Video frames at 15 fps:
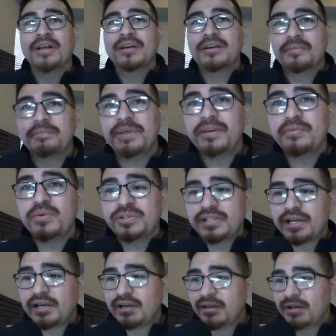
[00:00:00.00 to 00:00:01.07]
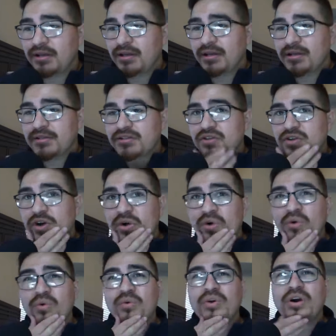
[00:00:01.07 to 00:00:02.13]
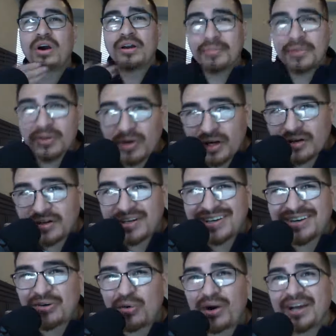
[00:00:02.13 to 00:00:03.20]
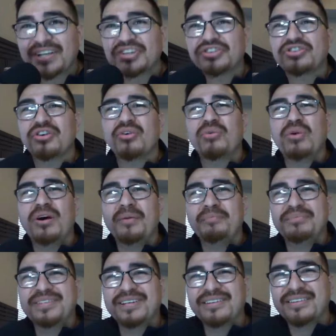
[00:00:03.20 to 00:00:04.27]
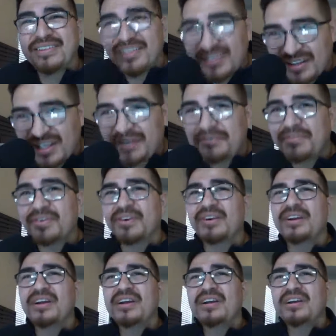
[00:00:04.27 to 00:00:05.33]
Khabib was there. So Conor McGregor didn't quite show up to deliver